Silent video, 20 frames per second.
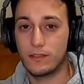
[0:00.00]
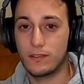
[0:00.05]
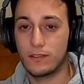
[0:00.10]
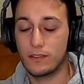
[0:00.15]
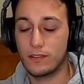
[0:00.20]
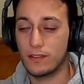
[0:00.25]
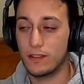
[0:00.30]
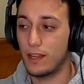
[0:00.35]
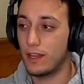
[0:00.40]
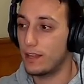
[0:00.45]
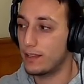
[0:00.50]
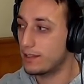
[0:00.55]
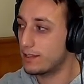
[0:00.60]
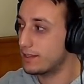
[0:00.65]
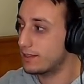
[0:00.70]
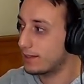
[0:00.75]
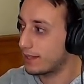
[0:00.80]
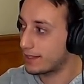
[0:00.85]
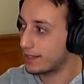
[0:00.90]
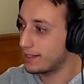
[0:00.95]
uh,
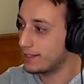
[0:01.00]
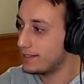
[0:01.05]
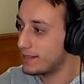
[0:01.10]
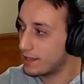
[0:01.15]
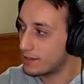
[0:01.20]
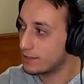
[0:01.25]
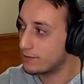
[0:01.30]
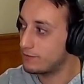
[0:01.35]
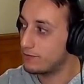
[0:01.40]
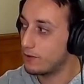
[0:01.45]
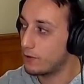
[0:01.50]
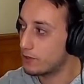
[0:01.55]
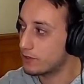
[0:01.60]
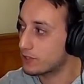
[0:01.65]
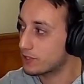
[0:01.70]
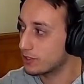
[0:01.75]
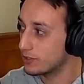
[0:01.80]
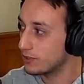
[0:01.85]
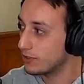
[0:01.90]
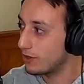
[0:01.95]
like another
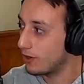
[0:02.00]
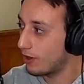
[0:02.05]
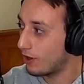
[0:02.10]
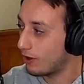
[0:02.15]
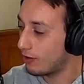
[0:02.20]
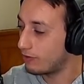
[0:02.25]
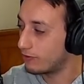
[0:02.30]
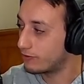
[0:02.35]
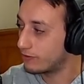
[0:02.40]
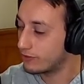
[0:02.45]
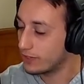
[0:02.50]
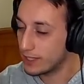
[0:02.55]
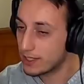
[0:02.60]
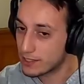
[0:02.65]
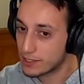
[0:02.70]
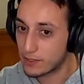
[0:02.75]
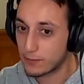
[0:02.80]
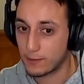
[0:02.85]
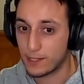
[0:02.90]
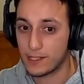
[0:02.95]
version of
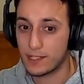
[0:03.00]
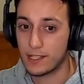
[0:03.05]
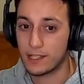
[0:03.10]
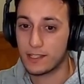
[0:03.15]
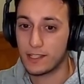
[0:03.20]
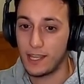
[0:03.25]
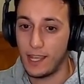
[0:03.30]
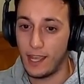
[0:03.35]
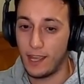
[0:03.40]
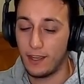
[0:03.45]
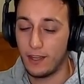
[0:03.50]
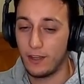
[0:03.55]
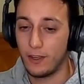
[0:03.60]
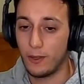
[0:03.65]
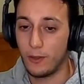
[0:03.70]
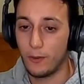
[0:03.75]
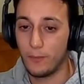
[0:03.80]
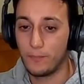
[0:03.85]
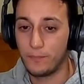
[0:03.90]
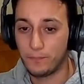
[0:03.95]
its three sixty A I
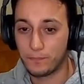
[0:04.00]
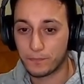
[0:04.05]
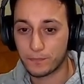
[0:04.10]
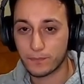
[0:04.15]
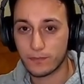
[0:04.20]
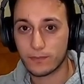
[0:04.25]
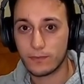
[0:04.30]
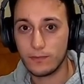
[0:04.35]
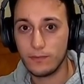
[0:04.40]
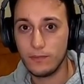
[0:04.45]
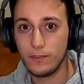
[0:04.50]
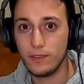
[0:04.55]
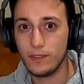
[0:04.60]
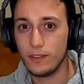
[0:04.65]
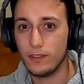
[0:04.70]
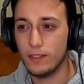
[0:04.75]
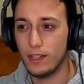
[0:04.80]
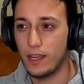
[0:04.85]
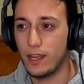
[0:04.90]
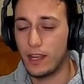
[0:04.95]
O.
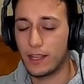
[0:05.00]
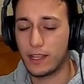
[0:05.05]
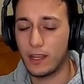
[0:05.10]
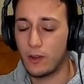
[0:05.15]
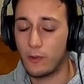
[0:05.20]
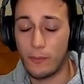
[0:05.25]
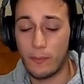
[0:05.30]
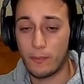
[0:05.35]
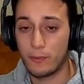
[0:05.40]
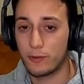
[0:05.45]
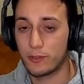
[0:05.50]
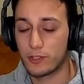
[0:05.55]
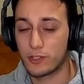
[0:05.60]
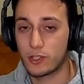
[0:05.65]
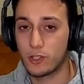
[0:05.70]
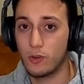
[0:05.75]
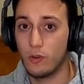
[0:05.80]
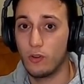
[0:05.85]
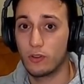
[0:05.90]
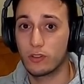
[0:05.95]
Uh, I can't remember what it's
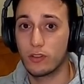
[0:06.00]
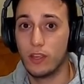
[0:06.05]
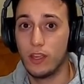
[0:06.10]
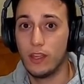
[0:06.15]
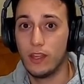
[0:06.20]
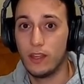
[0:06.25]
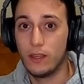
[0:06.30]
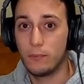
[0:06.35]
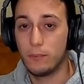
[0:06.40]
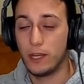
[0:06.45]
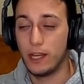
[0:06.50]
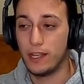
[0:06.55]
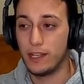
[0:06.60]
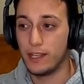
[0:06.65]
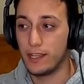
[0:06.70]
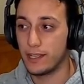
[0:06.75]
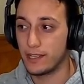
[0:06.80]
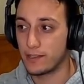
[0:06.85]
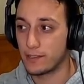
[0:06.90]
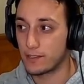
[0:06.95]
called, but
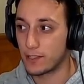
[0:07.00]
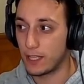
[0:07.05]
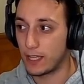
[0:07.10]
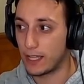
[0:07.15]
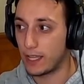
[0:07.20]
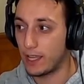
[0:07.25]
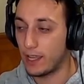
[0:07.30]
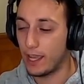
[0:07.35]
it's like